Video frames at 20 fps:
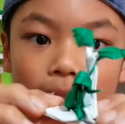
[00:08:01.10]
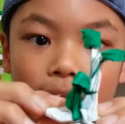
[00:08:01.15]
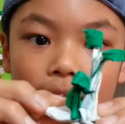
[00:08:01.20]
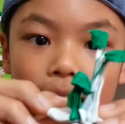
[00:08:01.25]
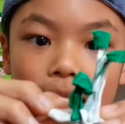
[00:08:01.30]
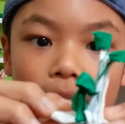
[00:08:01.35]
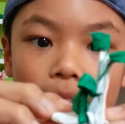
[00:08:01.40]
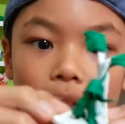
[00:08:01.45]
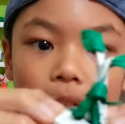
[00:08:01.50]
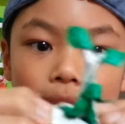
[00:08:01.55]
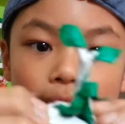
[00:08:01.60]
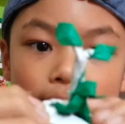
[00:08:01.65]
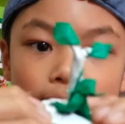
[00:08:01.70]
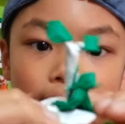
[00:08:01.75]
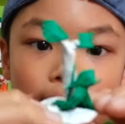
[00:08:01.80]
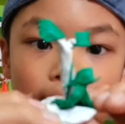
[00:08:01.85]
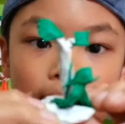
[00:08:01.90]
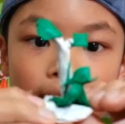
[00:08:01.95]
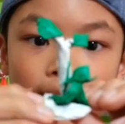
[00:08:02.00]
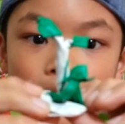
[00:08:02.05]
And
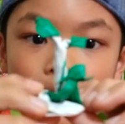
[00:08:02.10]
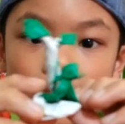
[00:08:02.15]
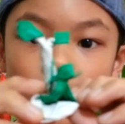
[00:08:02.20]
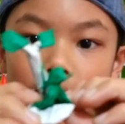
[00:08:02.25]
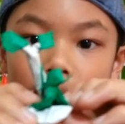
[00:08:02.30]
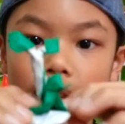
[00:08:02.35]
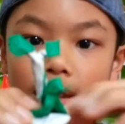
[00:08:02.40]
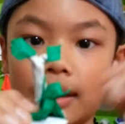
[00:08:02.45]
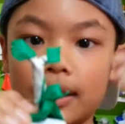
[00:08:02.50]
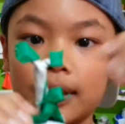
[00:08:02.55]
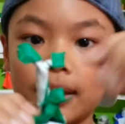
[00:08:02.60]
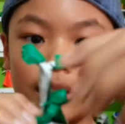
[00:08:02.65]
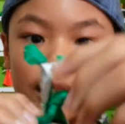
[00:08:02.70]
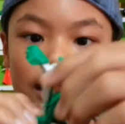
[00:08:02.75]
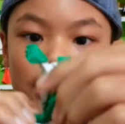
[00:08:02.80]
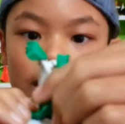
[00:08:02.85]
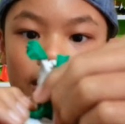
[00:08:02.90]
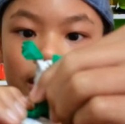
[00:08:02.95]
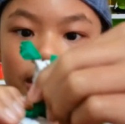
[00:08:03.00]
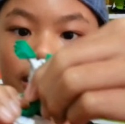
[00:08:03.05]

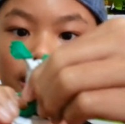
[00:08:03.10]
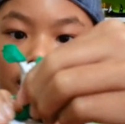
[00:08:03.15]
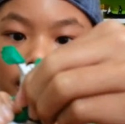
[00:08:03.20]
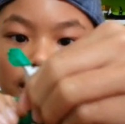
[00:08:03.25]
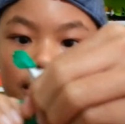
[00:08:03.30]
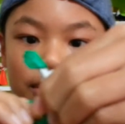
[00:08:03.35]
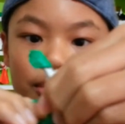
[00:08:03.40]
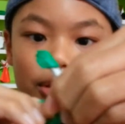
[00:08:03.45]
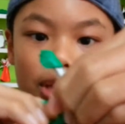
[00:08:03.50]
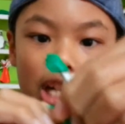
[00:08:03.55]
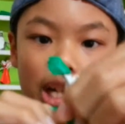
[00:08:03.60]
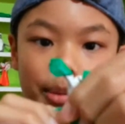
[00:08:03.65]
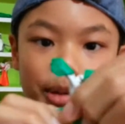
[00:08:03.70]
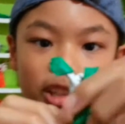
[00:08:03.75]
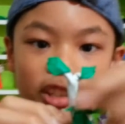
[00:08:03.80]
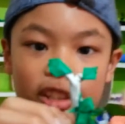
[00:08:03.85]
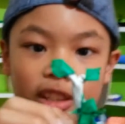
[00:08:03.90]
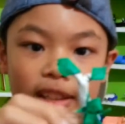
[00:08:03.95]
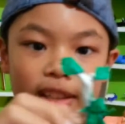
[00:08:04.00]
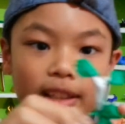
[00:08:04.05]
as you look in this
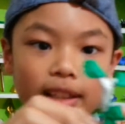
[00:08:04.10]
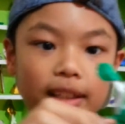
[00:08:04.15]
origami,